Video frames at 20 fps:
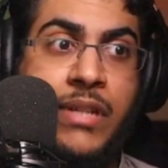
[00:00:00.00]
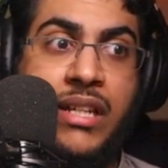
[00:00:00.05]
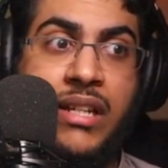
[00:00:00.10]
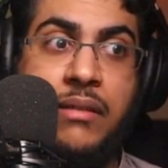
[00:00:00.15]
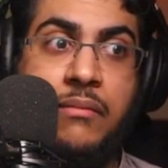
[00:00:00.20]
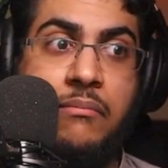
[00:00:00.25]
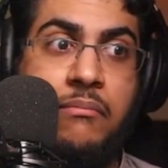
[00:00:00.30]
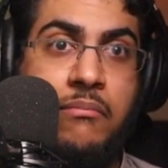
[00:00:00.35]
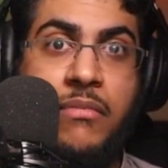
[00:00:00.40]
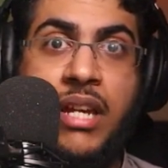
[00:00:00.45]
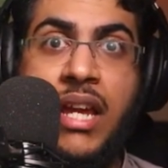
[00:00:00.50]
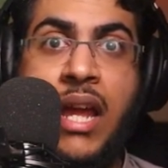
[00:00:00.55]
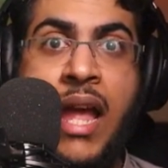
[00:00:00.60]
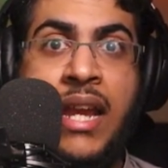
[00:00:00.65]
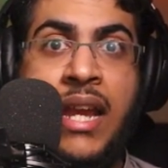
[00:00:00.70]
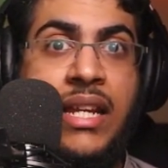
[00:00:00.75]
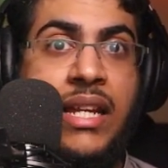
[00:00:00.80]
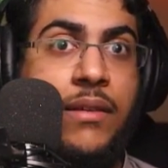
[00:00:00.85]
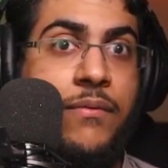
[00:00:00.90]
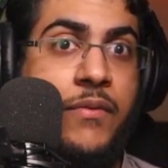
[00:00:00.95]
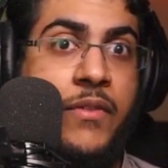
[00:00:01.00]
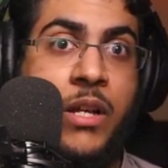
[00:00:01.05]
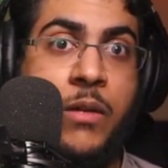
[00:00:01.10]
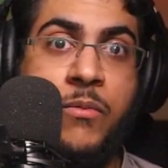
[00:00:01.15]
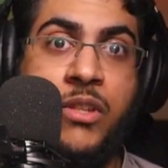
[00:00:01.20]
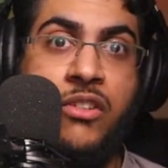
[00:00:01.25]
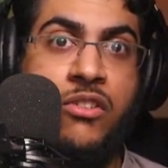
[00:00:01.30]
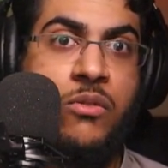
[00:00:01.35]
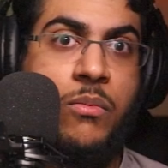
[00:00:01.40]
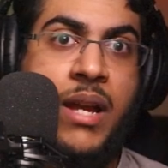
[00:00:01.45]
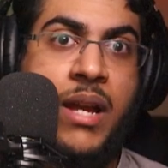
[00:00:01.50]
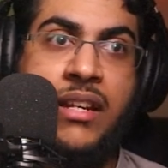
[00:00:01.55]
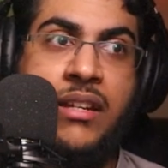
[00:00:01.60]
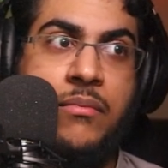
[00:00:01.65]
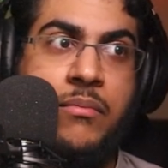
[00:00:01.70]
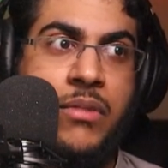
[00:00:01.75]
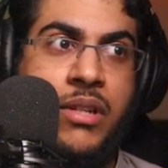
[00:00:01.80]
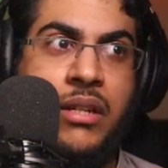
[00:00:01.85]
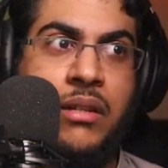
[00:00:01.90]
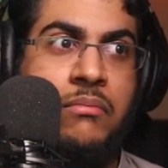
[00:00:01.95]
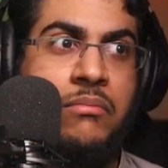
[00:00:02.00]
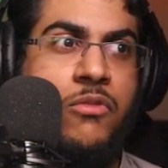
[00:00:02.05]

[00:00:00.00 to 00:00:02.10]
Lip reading: Yeah, any if comes into mind.